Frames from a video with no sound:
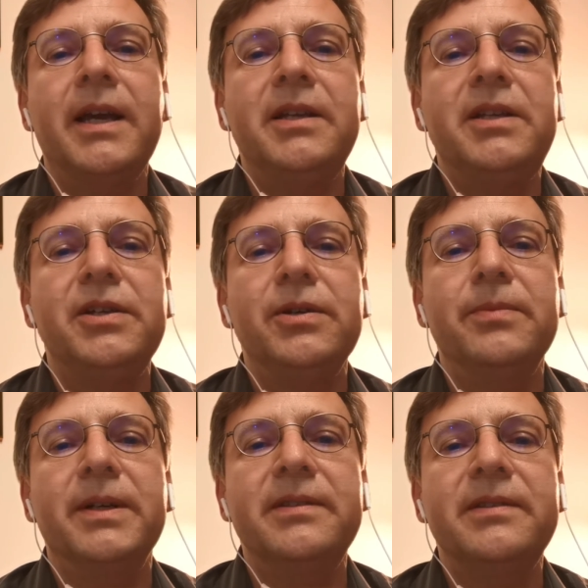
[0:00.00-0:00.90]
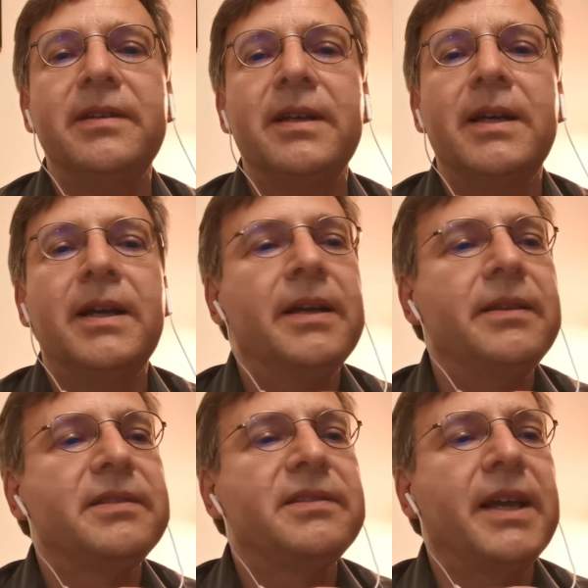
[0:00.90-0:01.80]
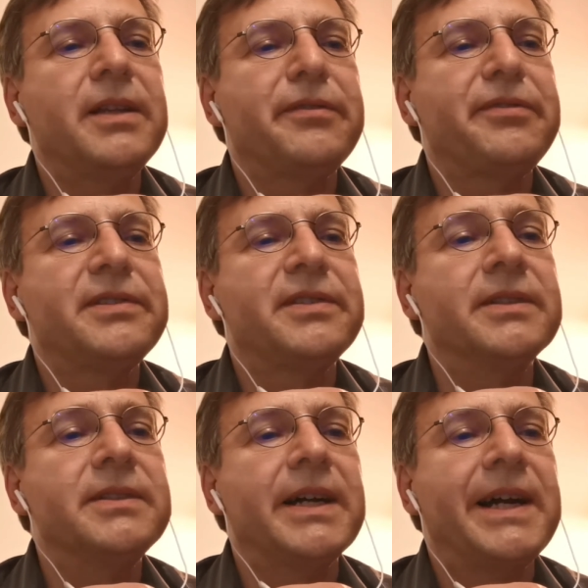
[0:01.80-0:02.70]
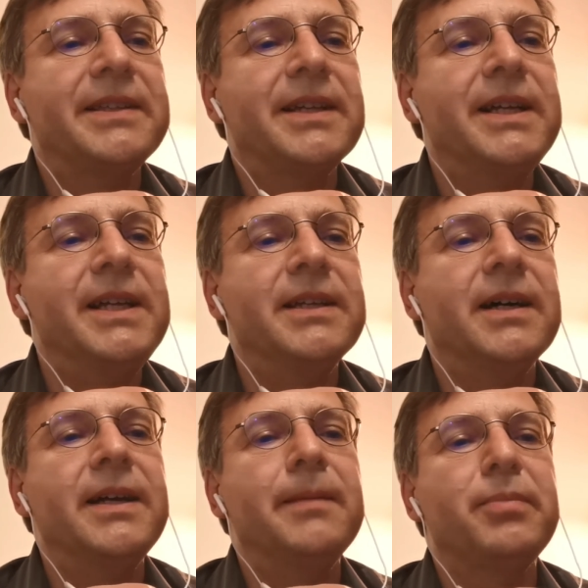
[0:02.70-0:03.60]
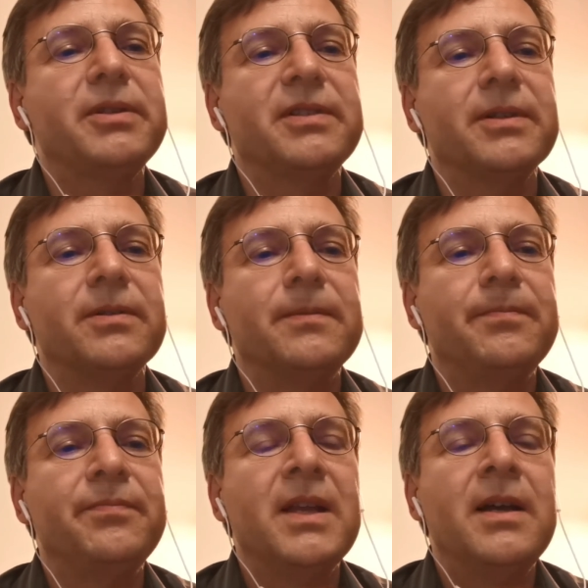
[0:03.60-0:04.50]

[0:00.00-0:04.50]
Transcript: in humans in the state of Santa Catarina in Brazil.